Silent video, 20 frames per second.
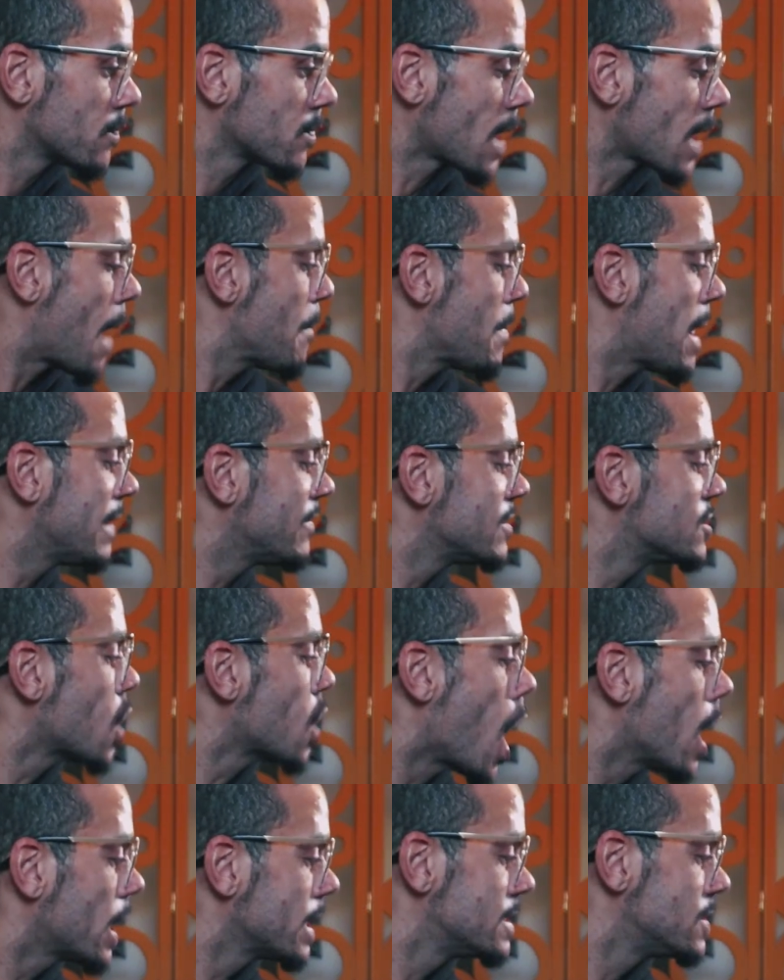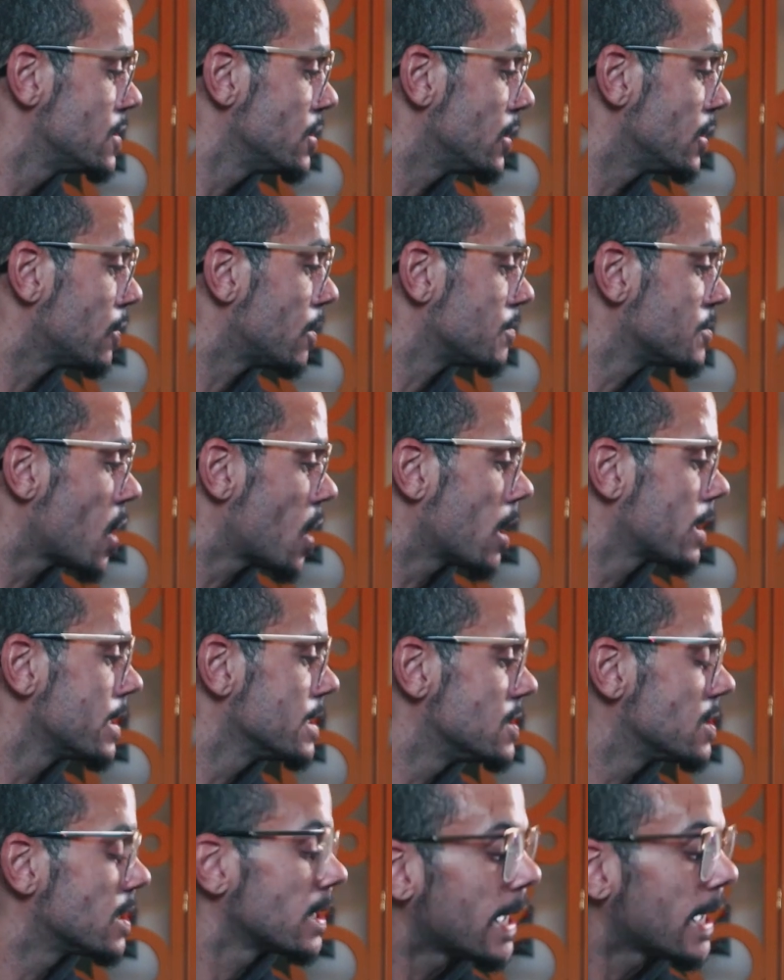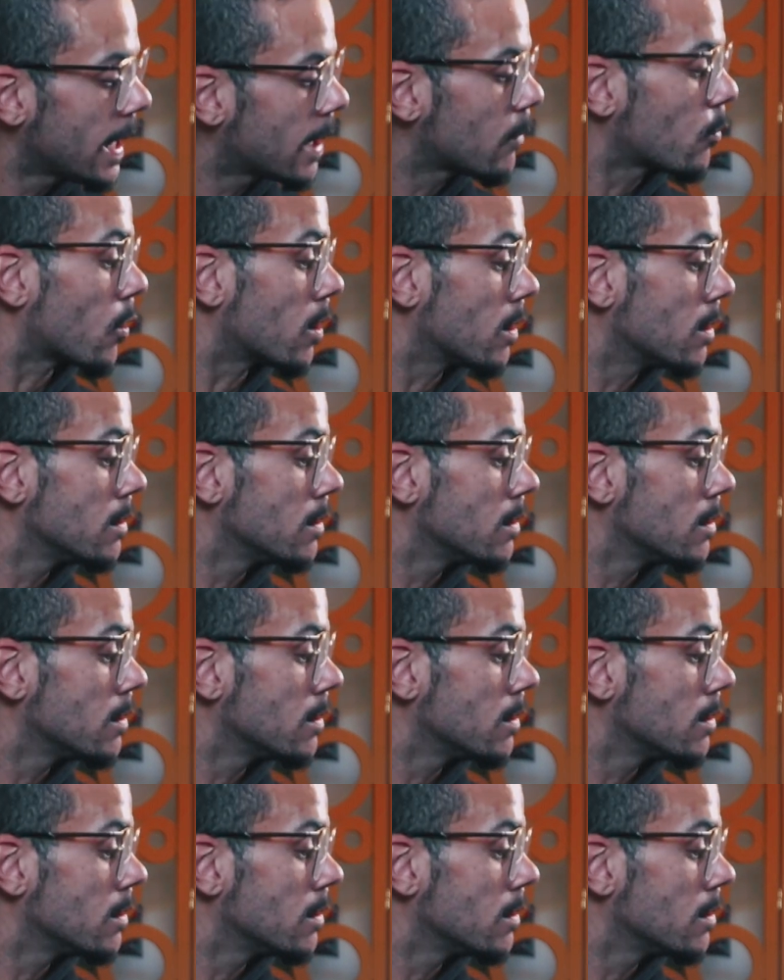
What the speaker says: I'm not even talking to you. I'm talking to the camera.